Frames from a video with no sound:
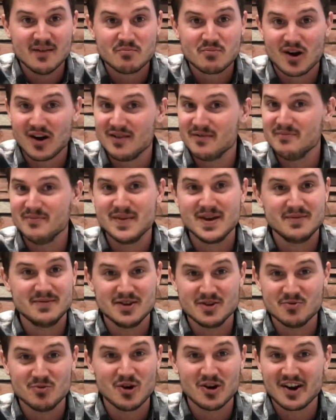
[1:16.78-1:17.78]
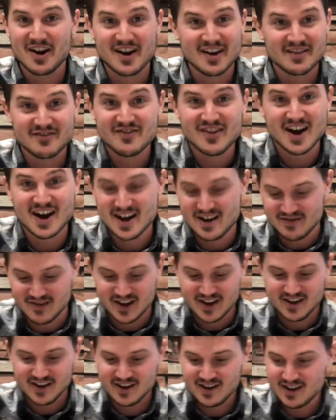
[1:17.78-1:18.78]
Probably maybe 1 out of 5
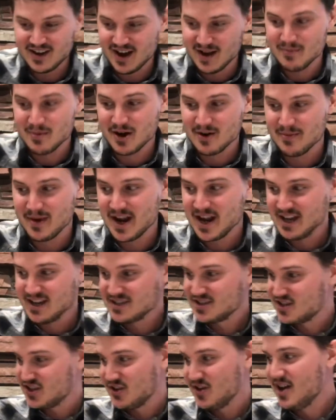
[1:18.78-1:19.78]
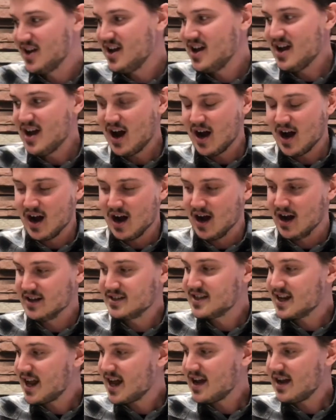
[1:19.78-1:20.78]
I burn my hands. So
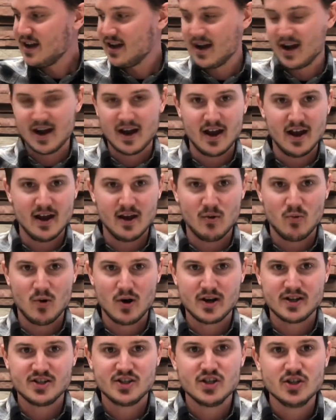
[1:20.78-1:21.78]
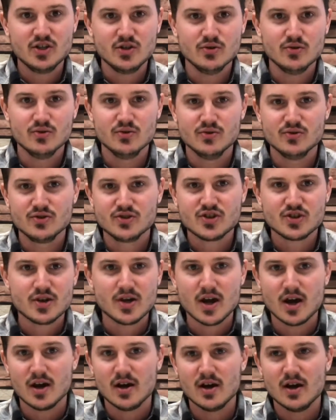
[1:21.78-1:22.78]
today I wanted to use
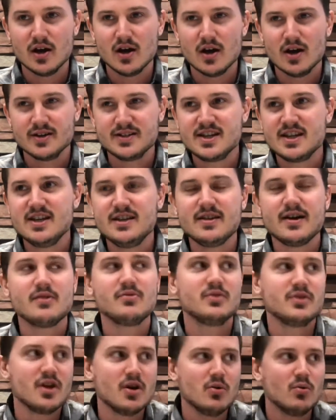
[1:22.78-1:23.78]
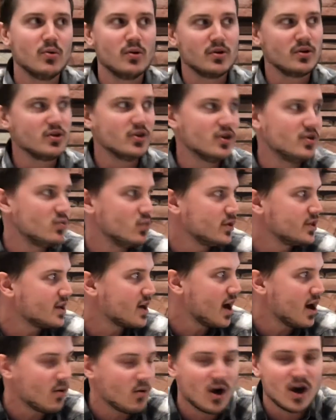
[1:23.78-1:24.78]
a tea that would go good with
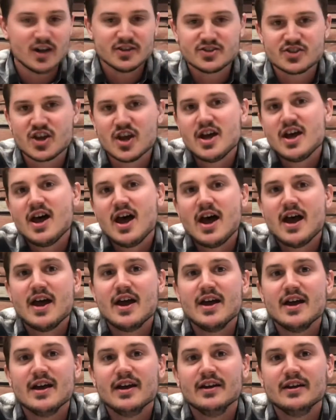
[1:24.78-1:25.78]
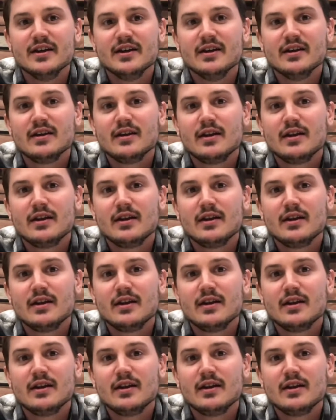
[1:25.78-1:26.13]
Gaiwans, and